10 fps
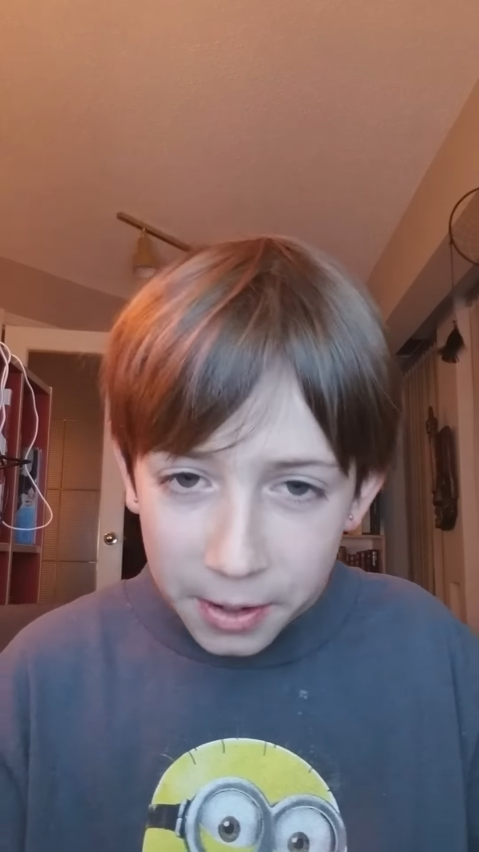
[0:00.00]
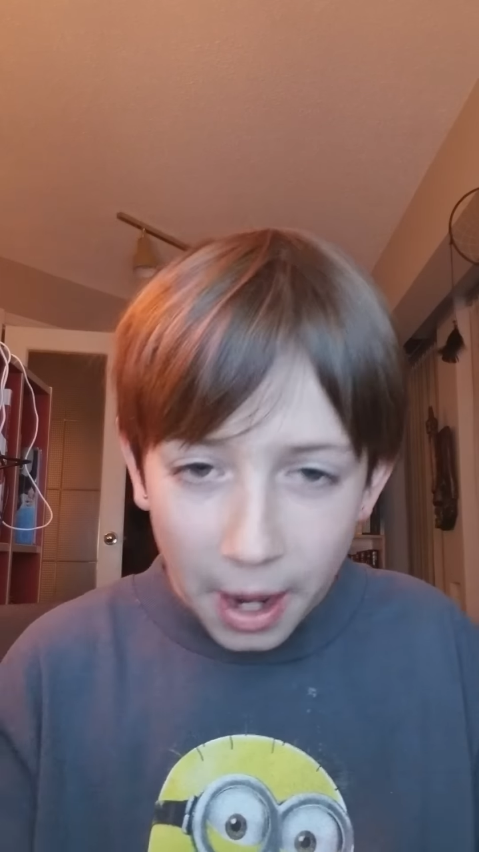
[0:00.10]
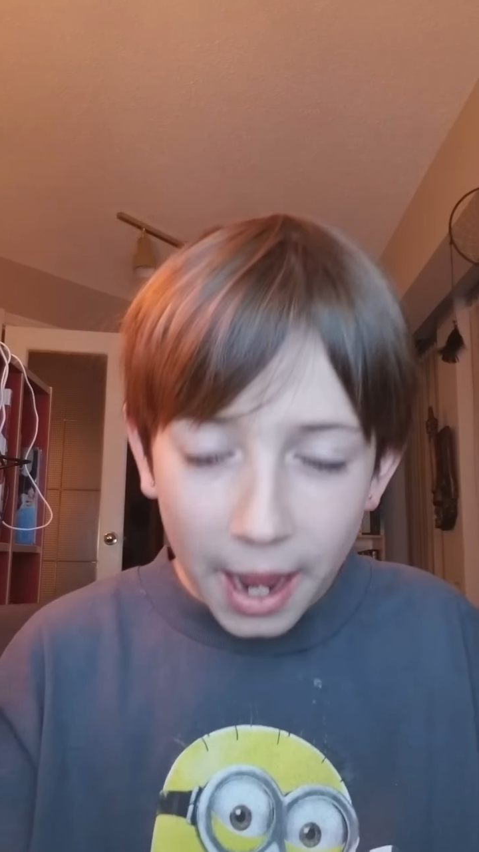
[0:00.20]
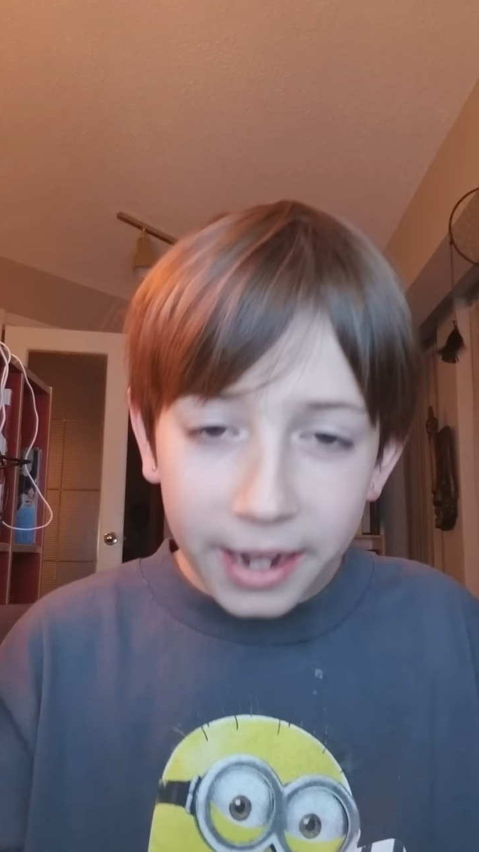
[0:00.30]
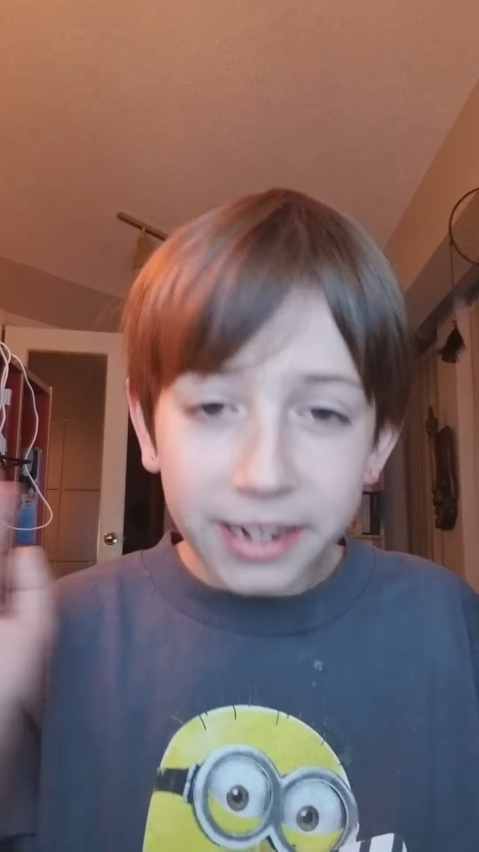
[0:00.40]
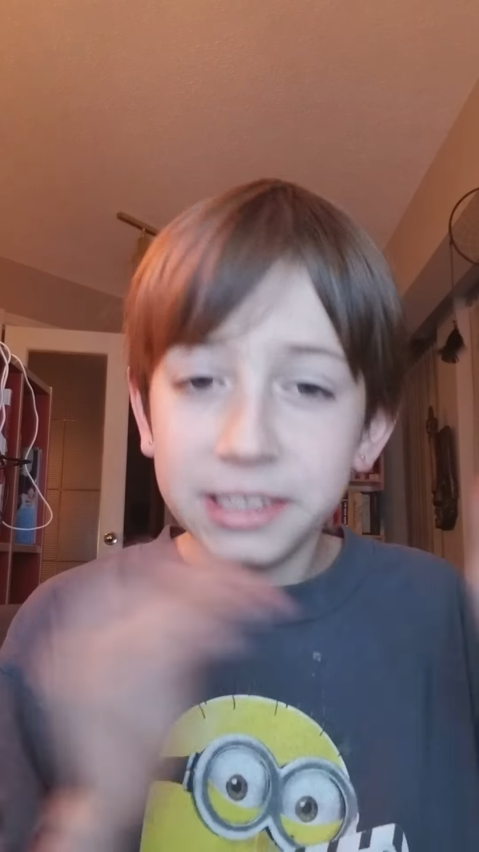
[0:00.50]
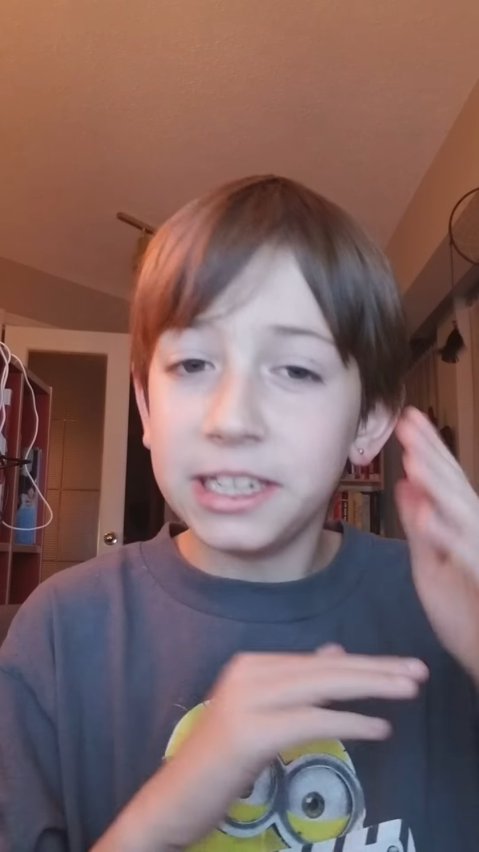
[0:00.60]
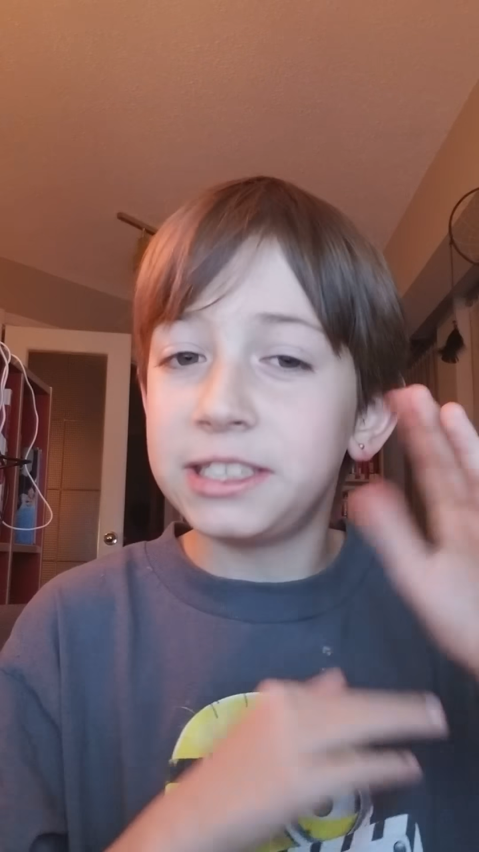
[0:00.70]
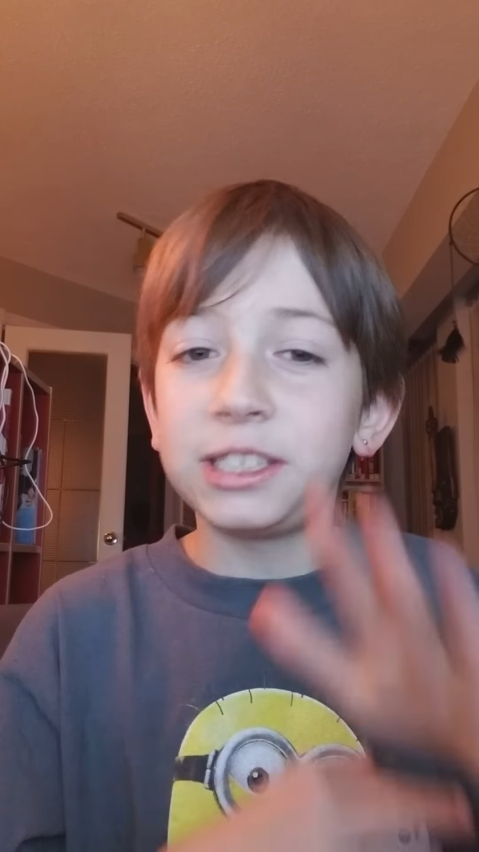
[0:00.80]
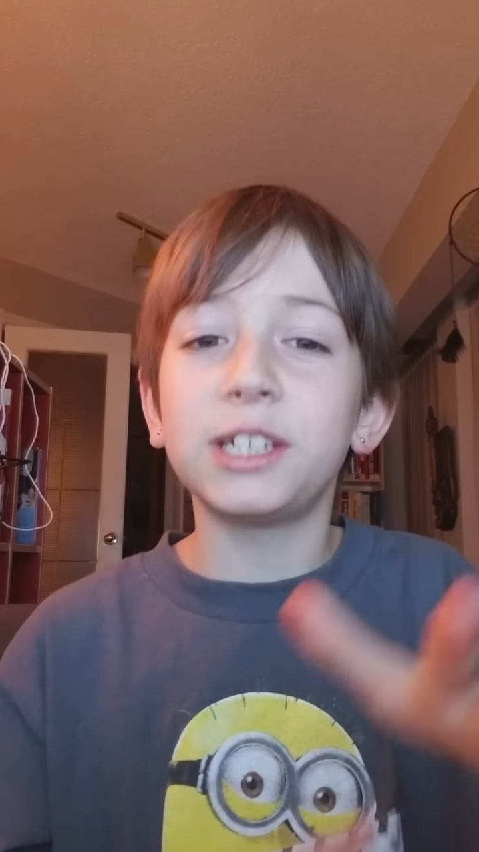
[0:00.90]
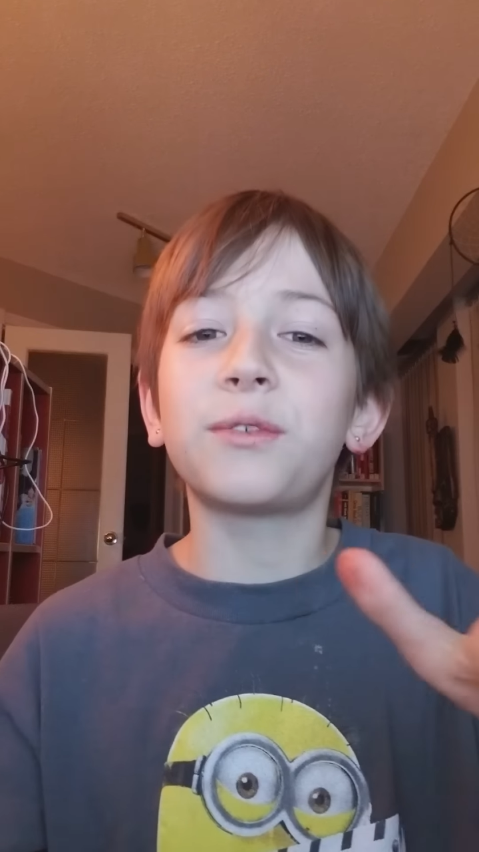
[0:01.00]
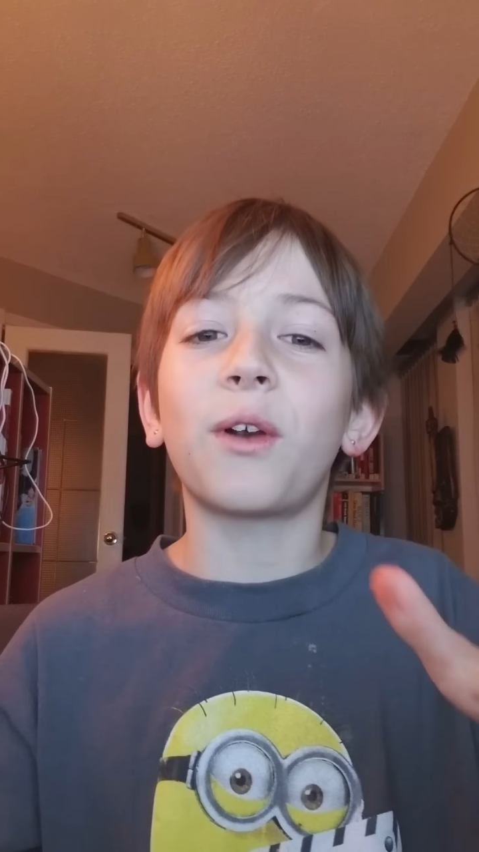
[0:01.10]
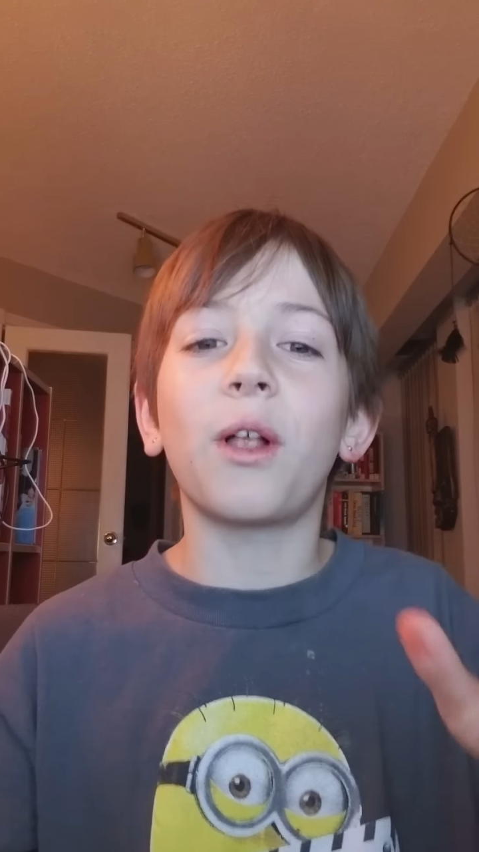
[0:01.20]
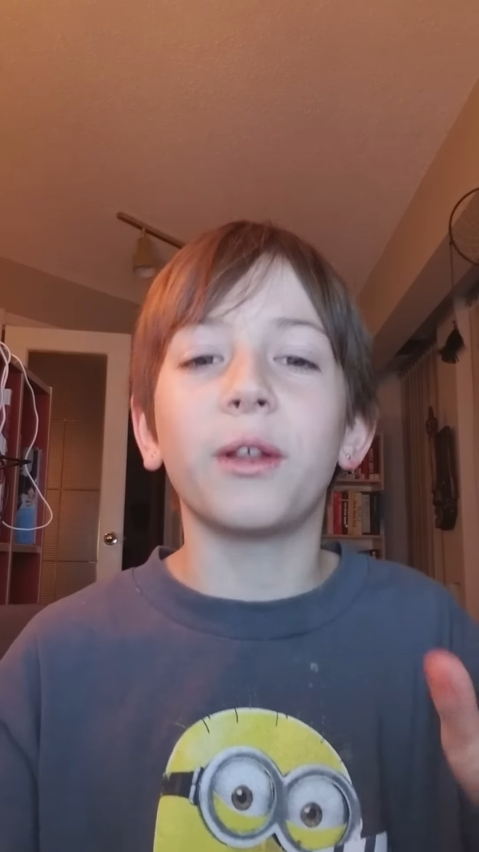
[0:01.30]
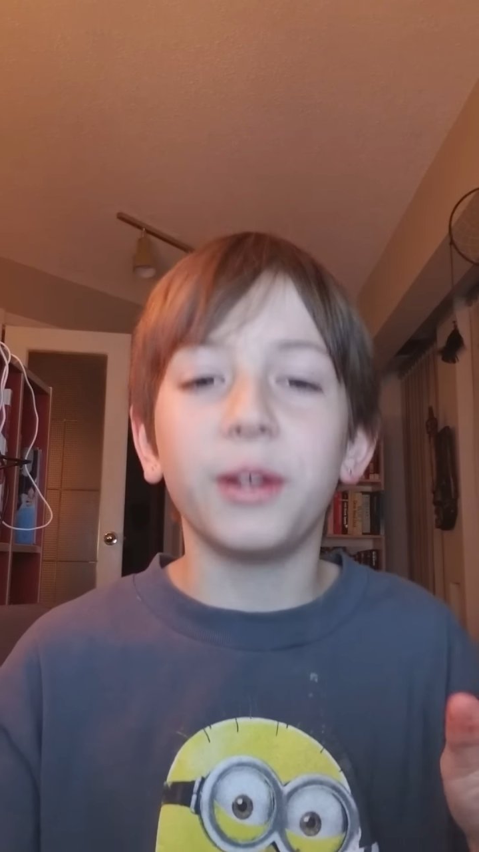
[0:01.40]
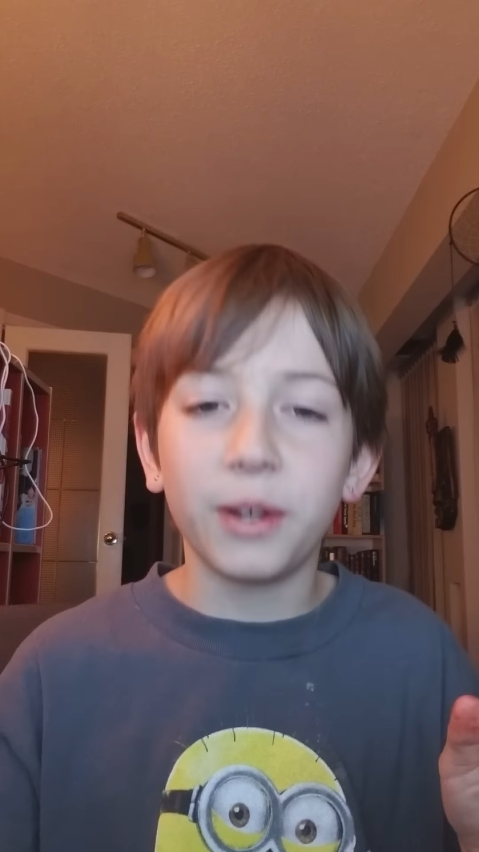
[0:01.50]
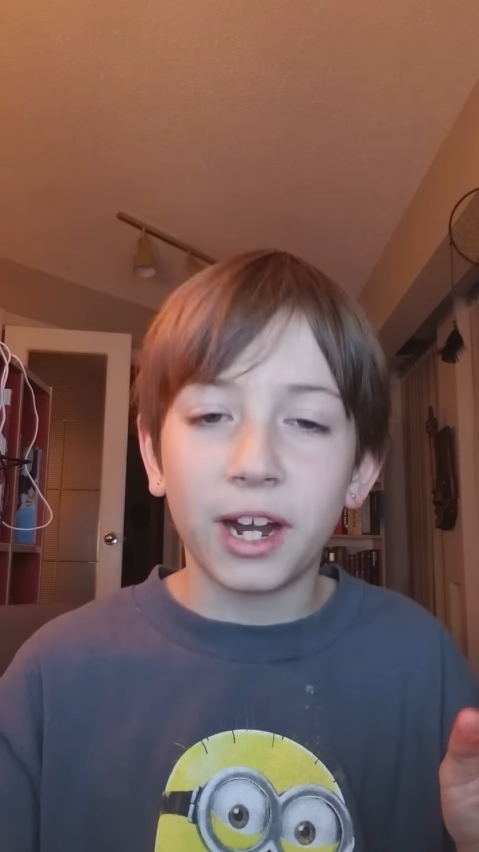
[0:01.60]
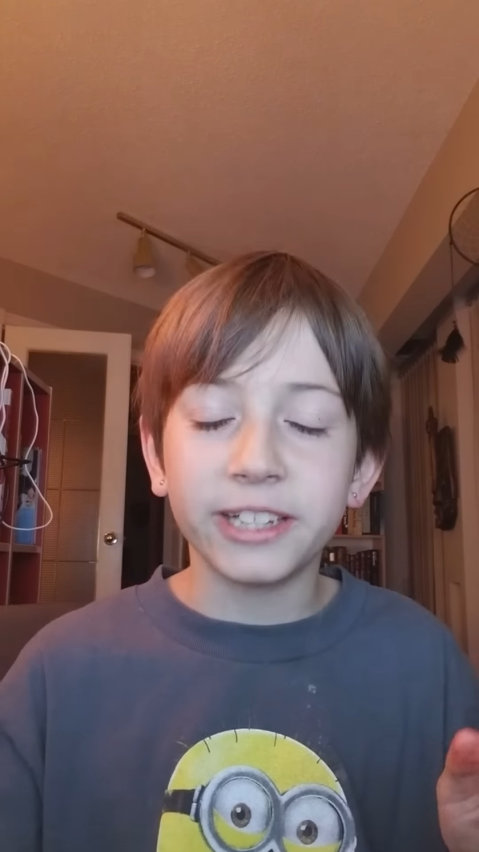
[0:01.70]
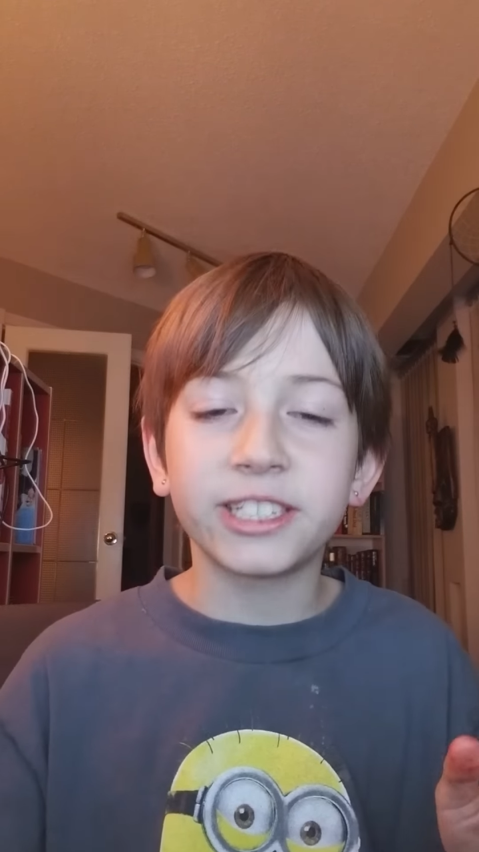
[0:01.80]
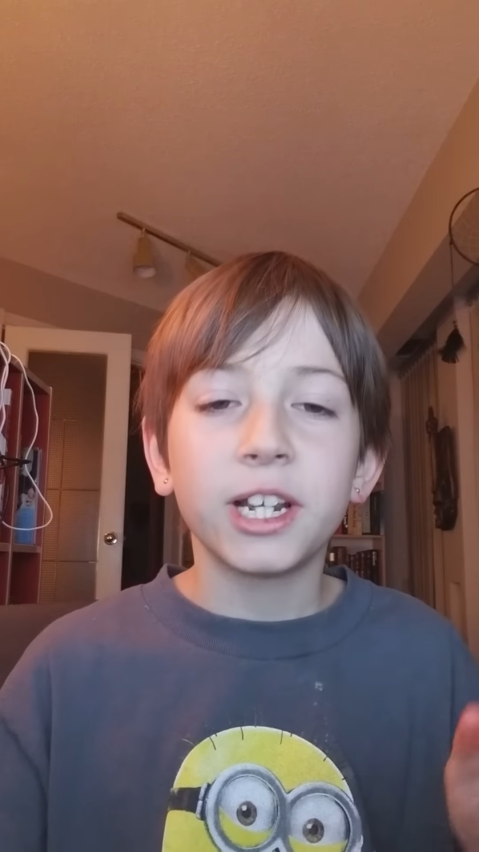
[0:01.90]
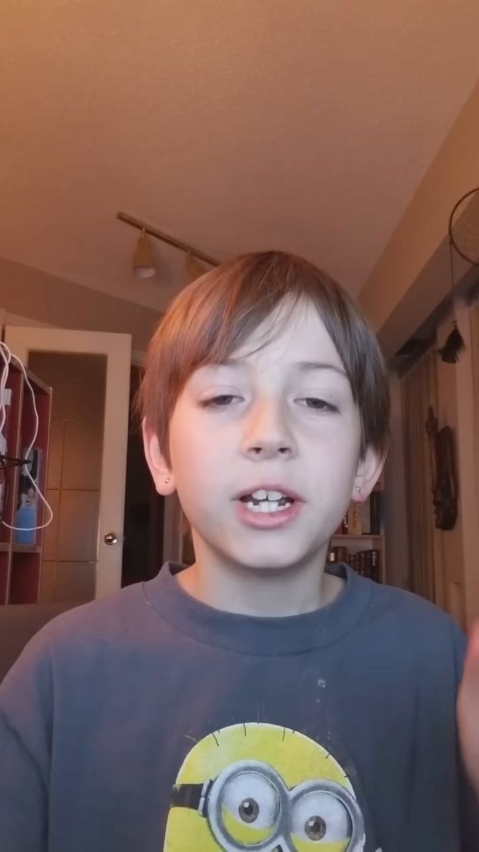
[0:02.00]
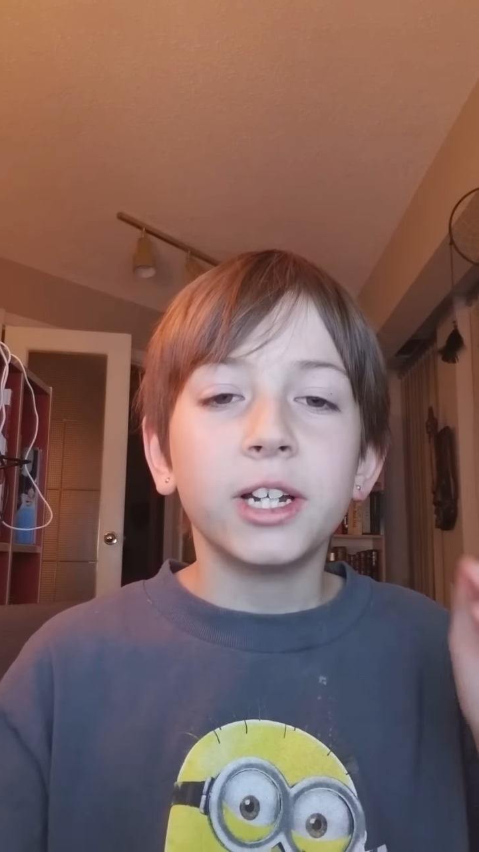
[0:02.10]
and it's just for all of you guys.